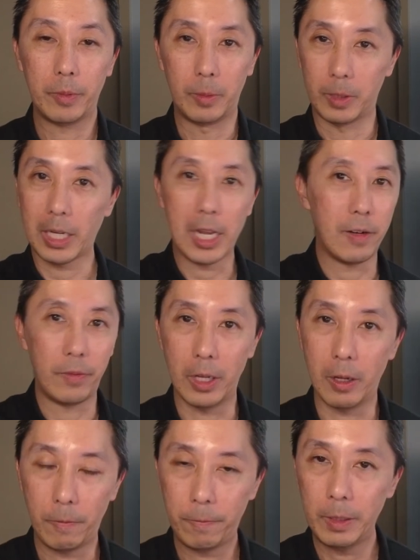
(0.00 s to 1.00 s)
kind of
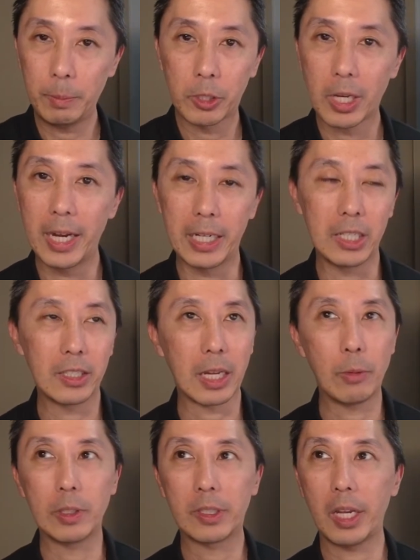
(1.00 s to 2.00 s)
the flip side is, I
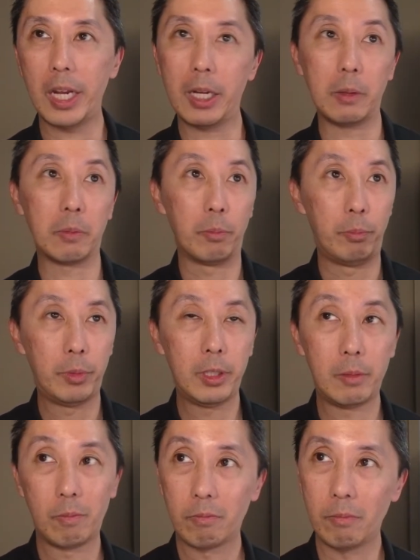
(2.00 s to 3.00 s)
would say
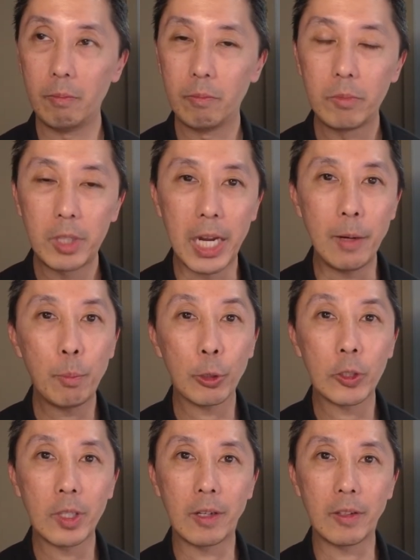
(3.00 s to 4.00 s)

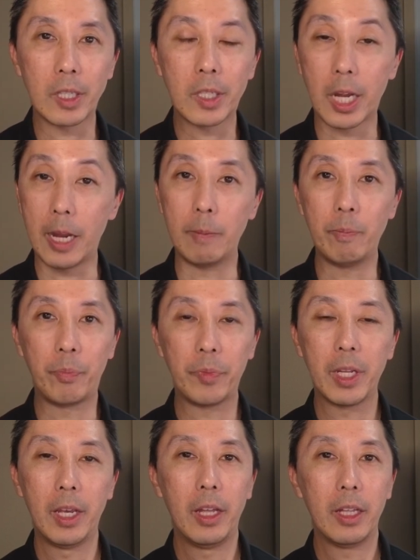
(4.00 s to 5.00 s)
10% of the time,
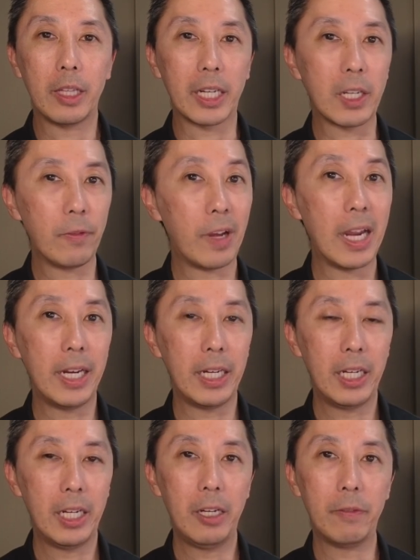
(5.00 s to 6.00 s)
like if
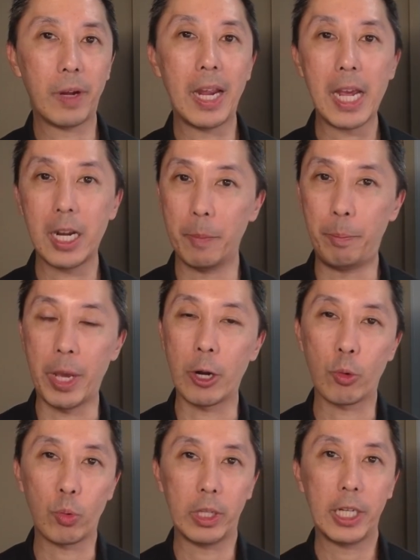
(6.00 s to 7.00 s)
I had a better
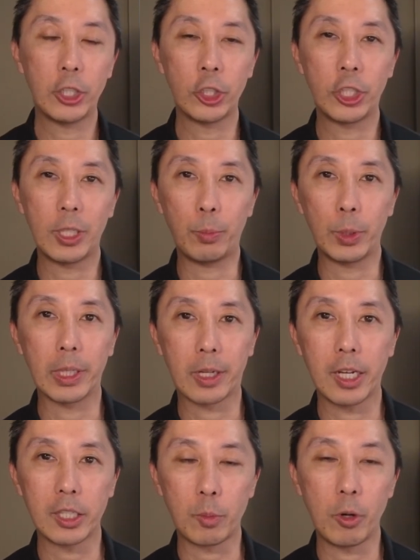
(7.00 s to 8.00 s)
relationship with the
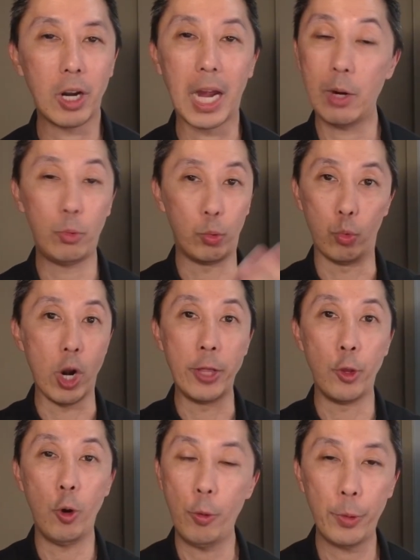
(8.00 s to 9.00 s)
customer, I would run
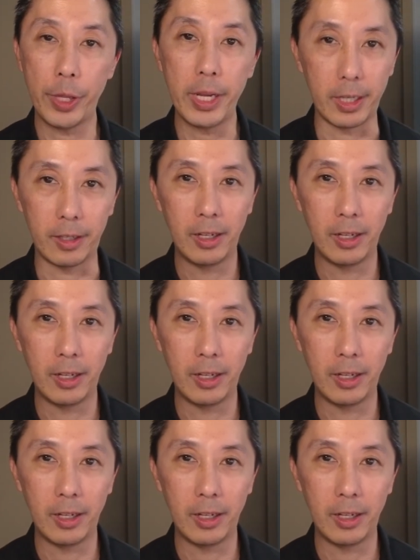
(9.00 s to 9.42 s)
the whole thing.